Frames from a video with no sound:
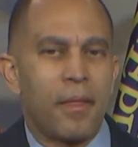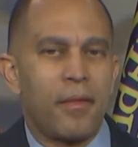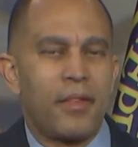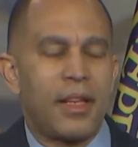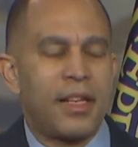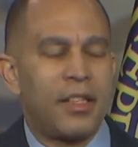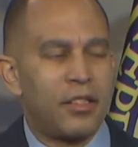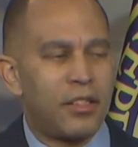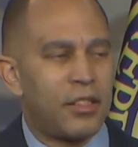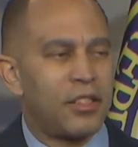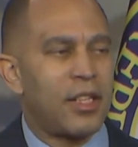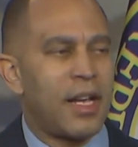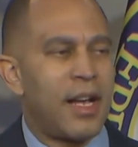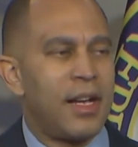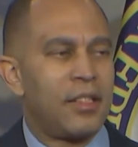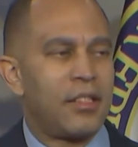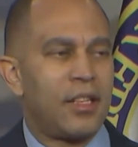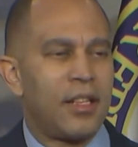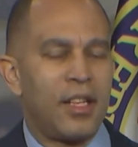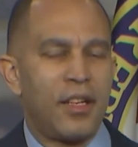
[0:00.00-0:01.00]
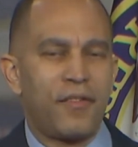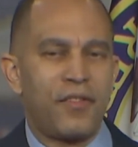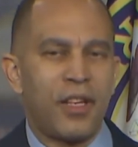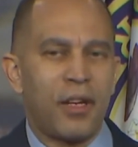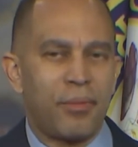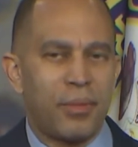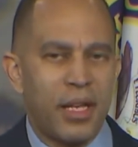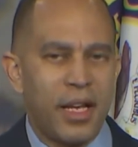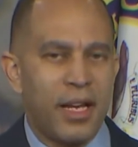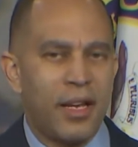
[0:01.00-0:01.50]
that is designed to lift
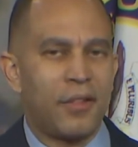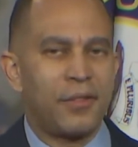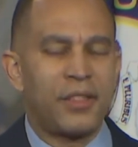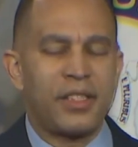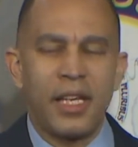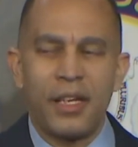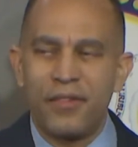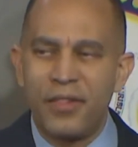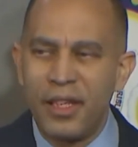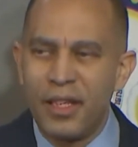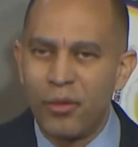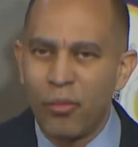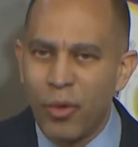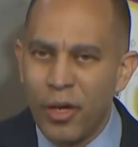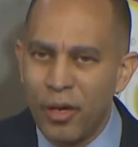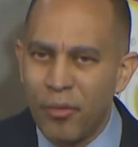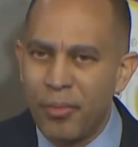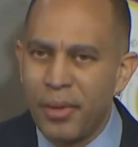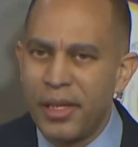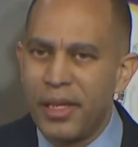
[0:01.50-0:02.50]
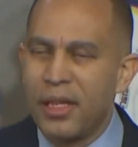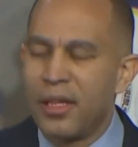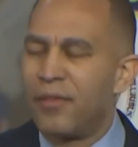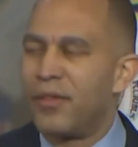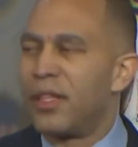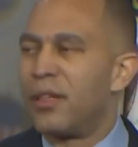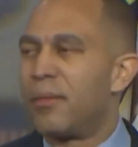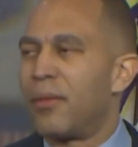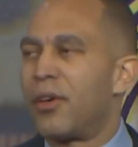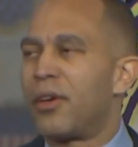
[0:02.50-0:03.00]
up the health, safety, and well-being of
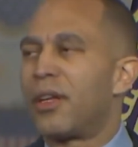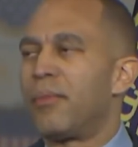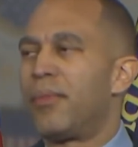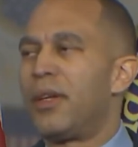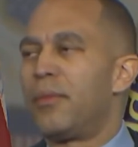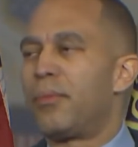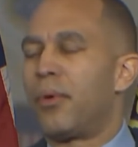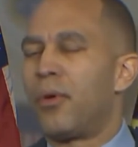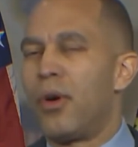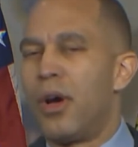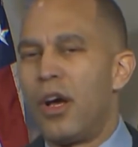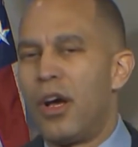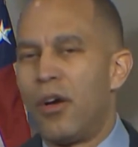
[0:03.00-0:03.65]
the American people.